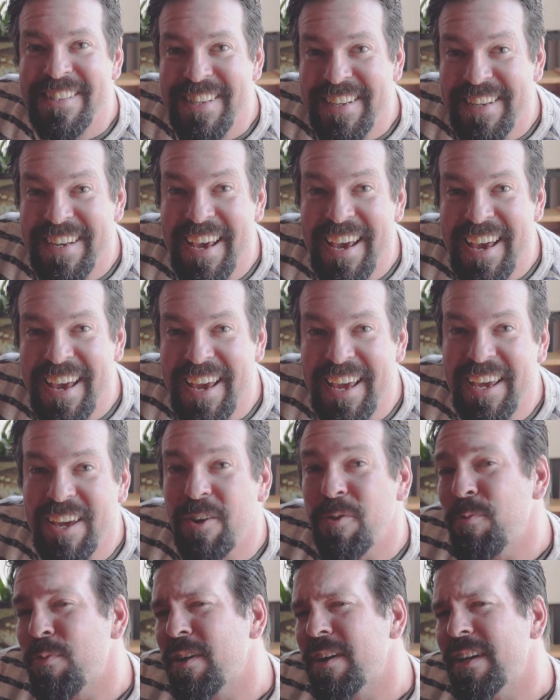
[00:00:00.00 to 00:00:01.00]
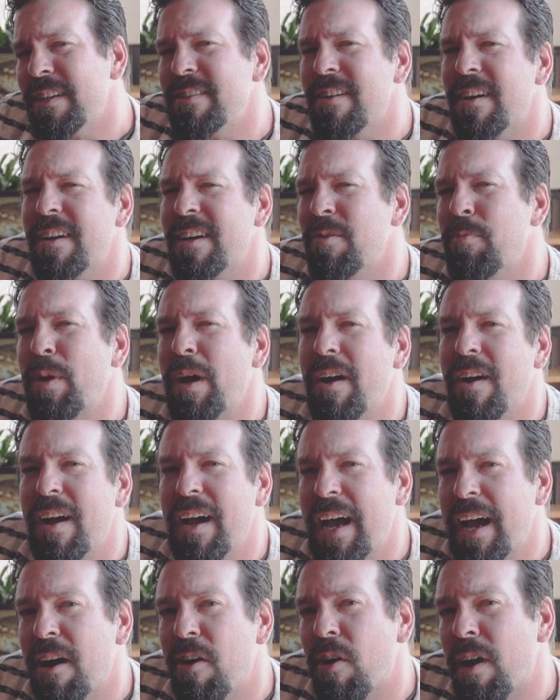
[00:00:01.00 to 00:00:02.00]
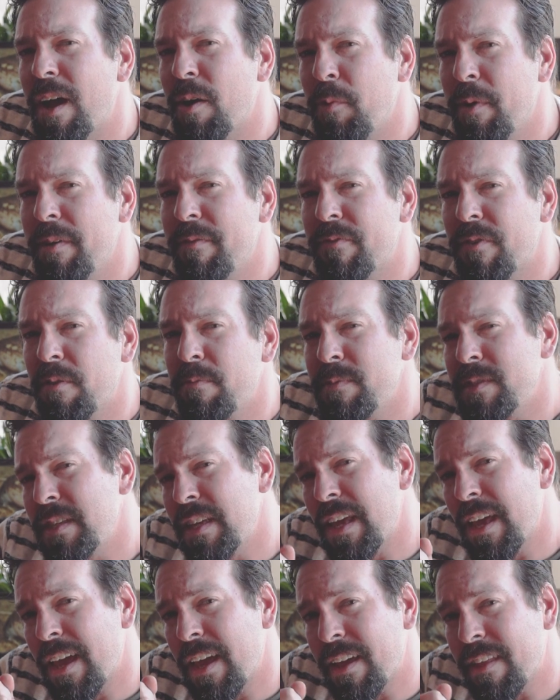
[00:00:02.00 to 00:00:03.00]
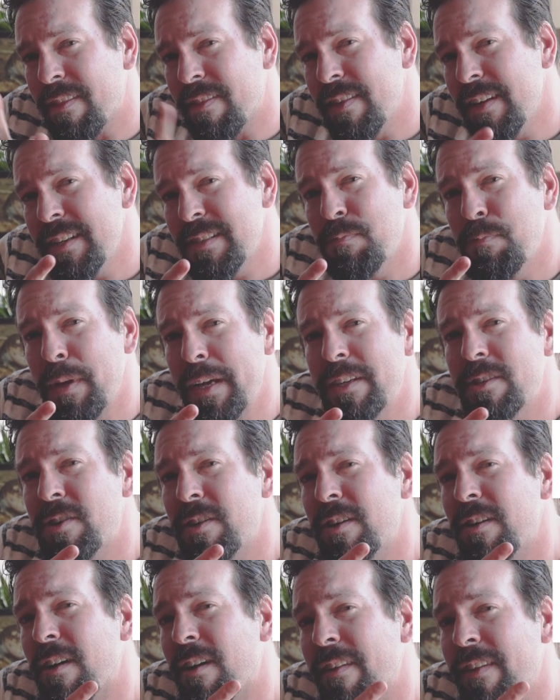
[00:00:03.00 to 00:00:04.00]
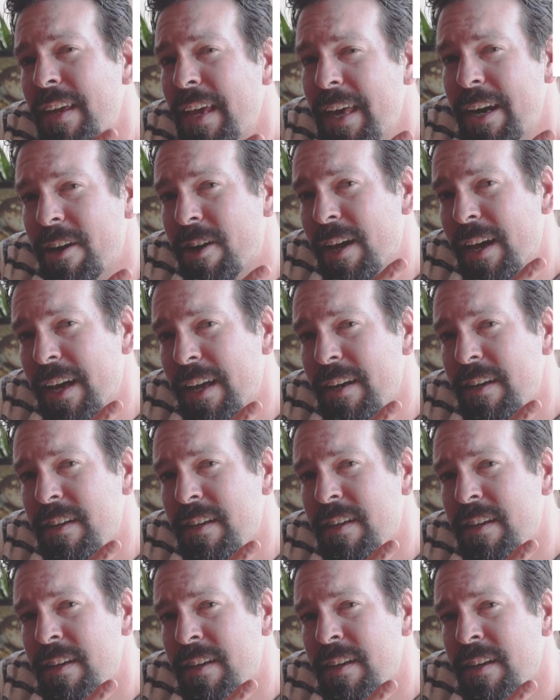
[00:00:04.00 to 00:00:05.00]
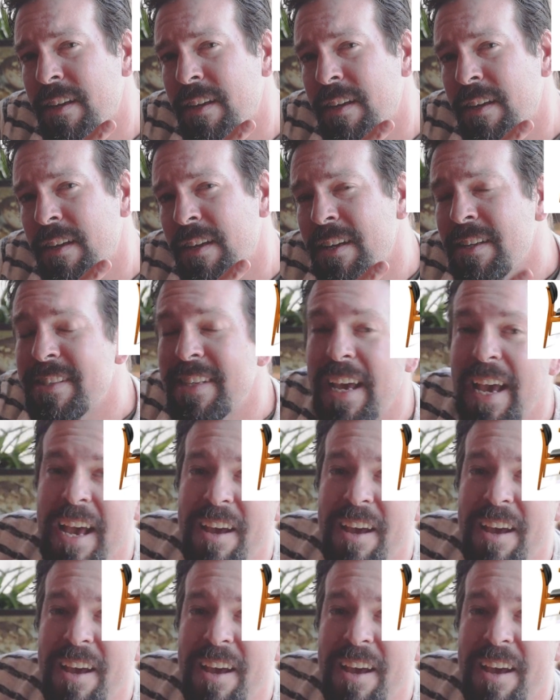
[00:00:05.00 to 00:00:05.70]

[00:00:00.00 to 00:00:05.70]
Today, we're going to talk about how I went from seeing this picture on the internet to